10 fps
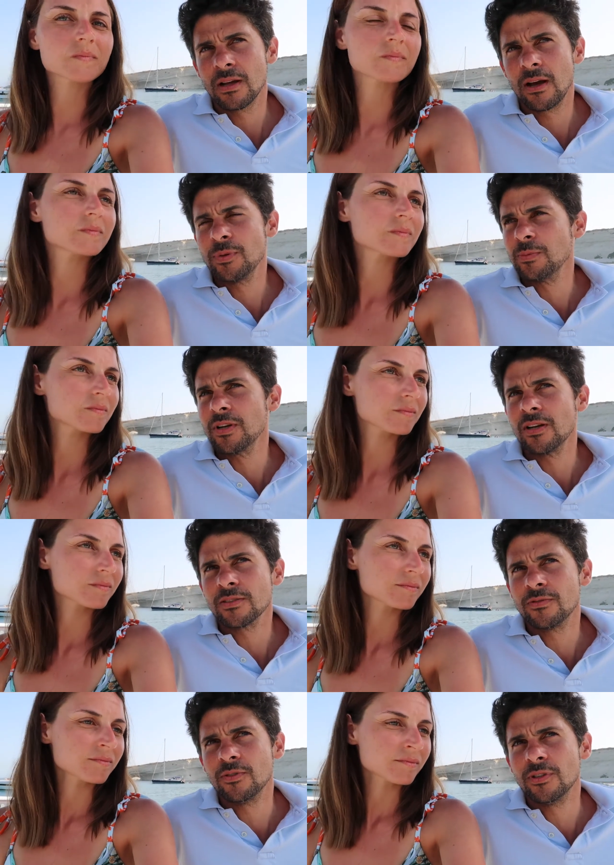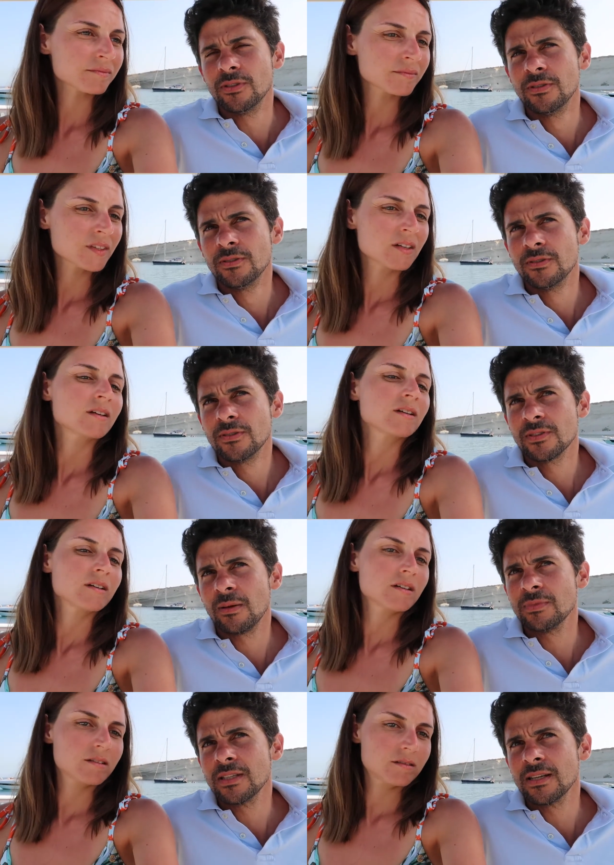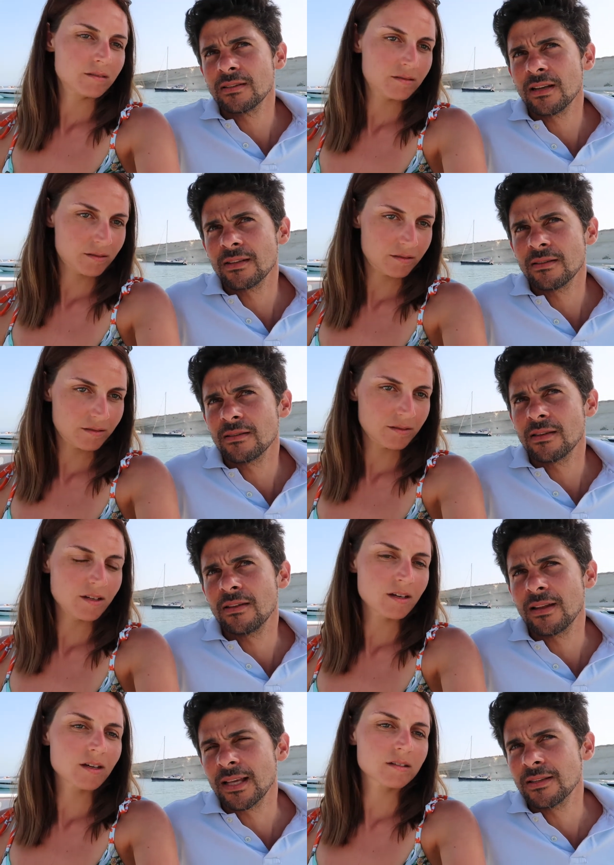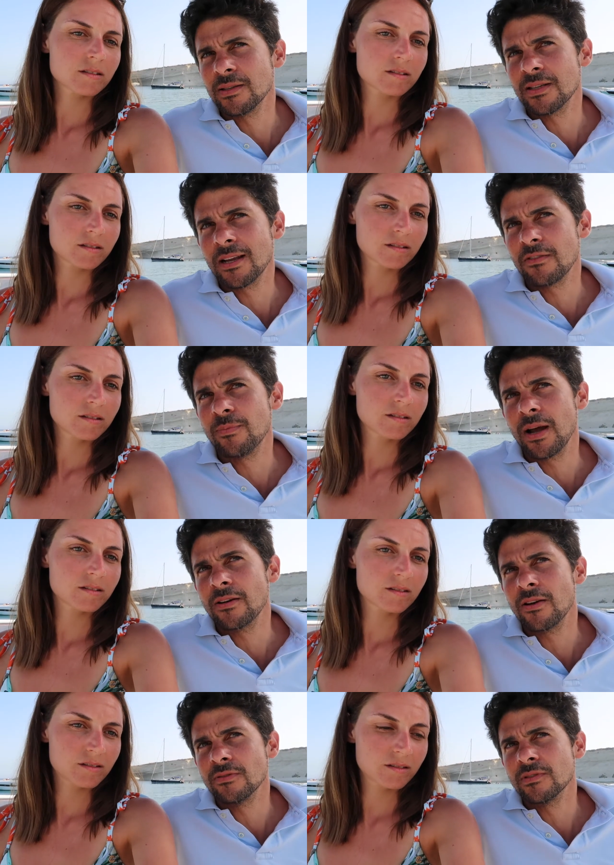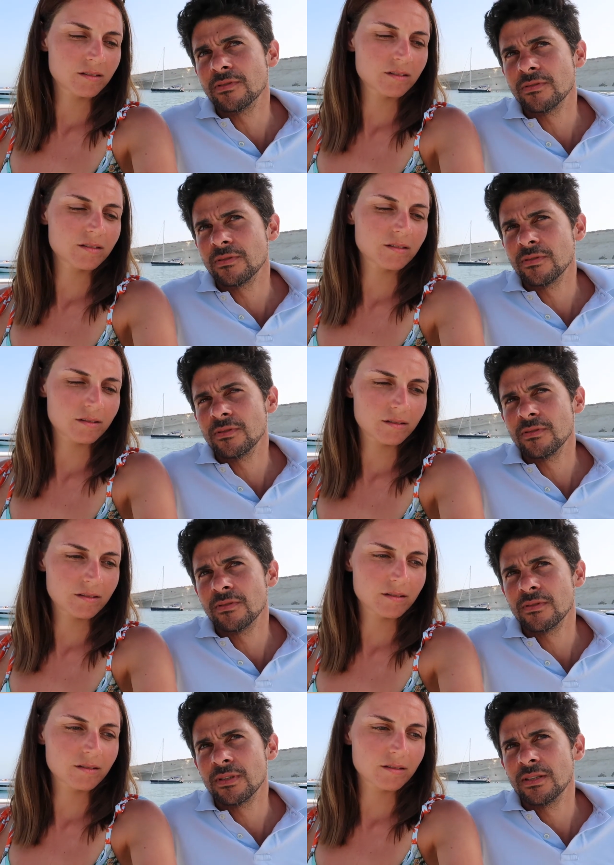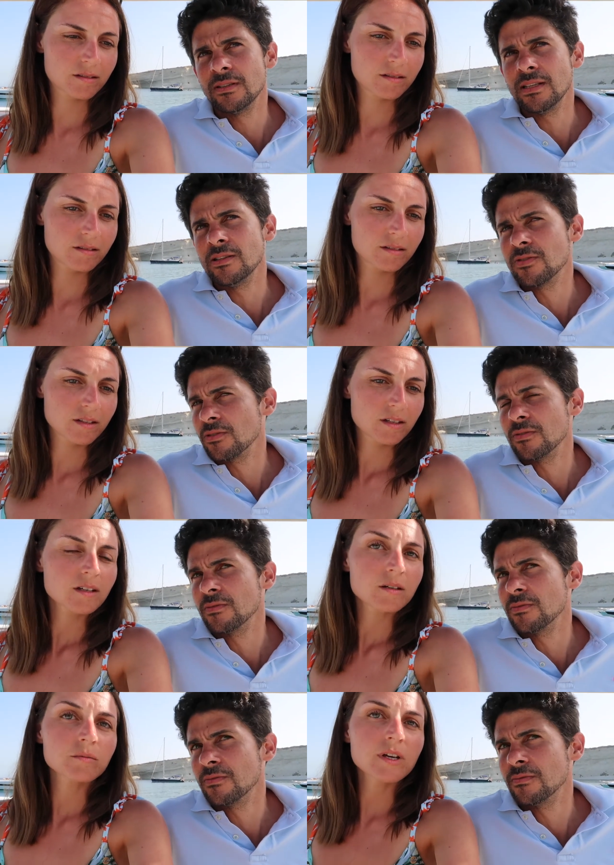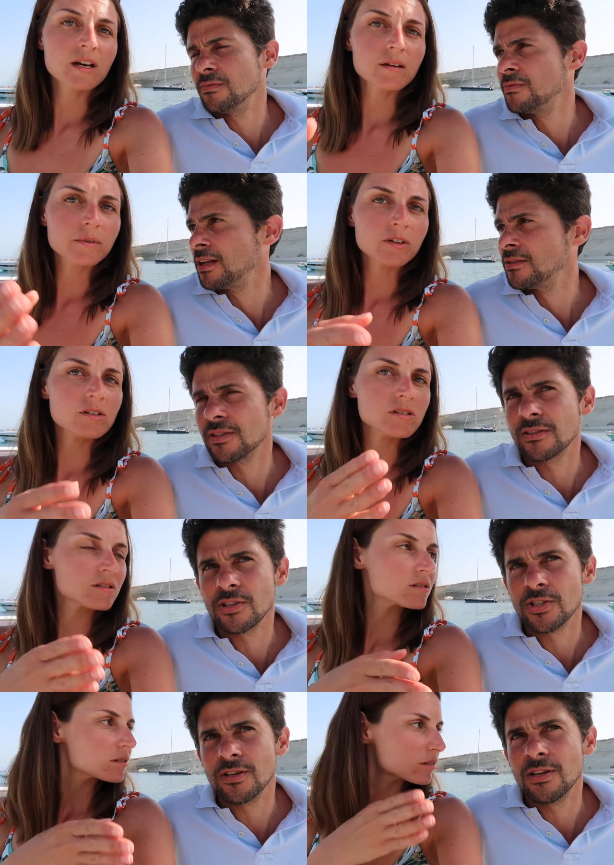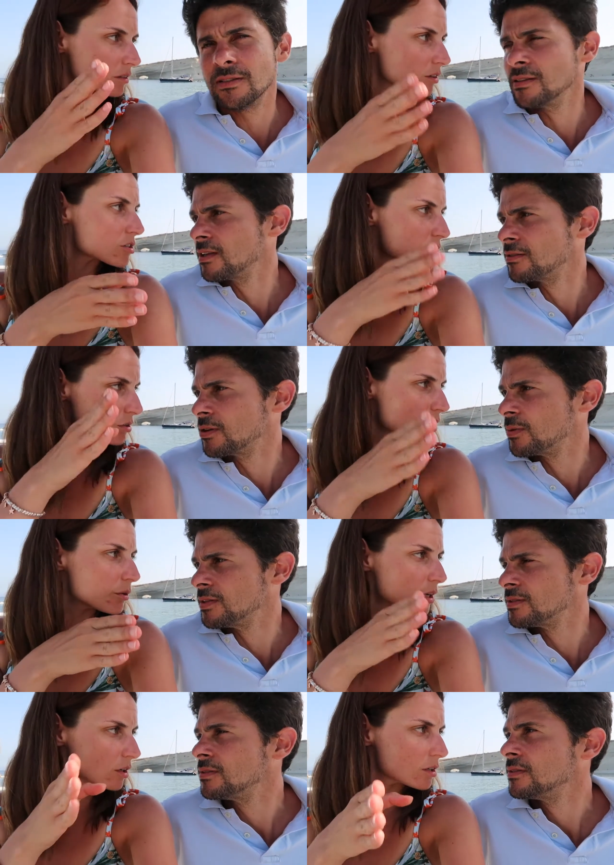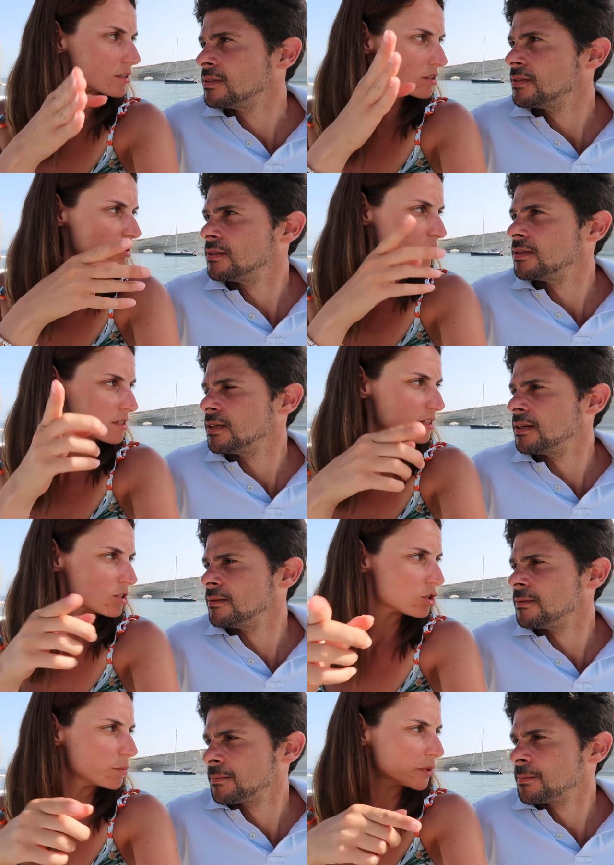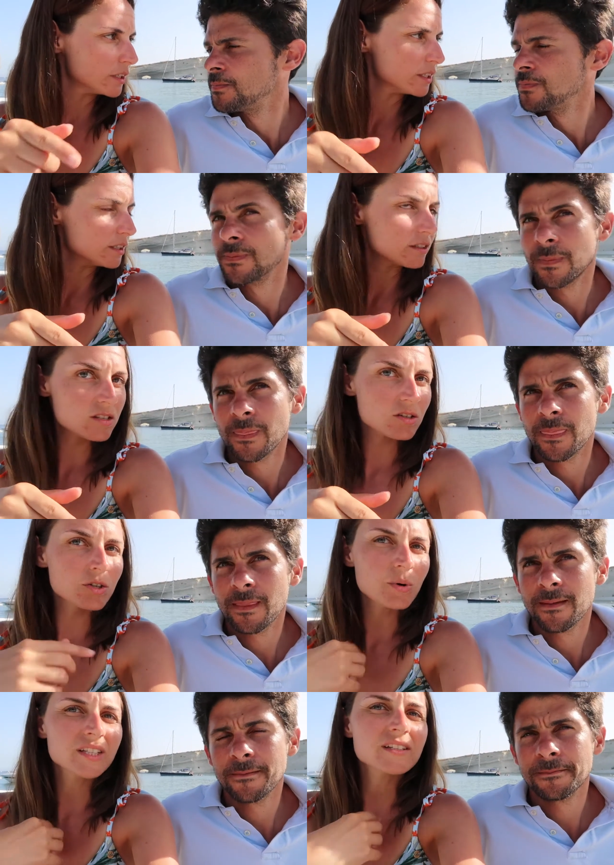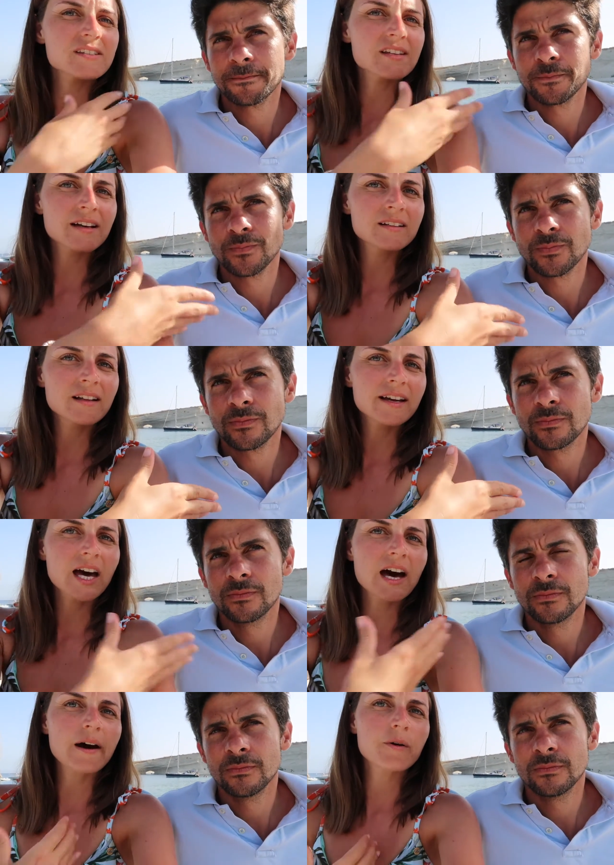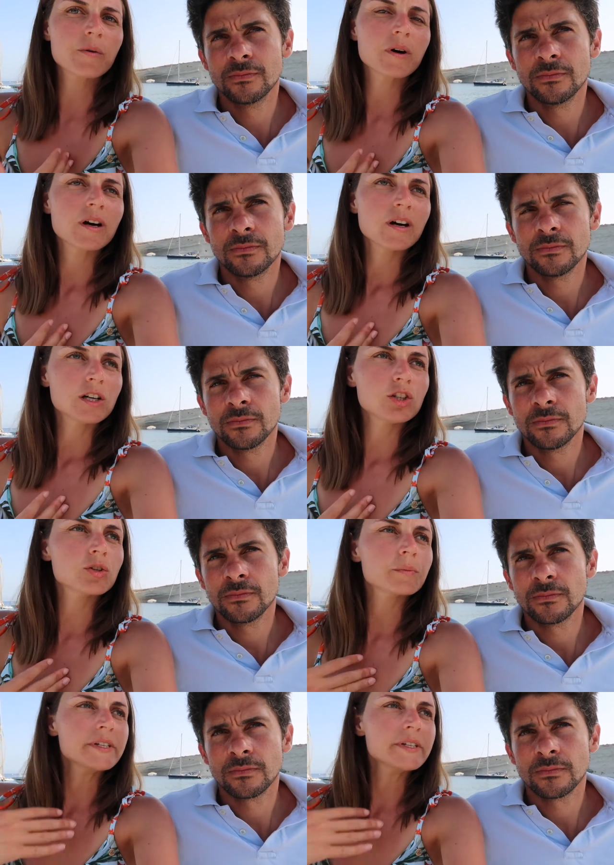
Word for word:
Speaker 1: how people ask for something and, and then yes. like the kind of background needs or
Speaker 2: yeah values because that are generating because you go person. a lot into the six yeah. human needs, so you understand like how you're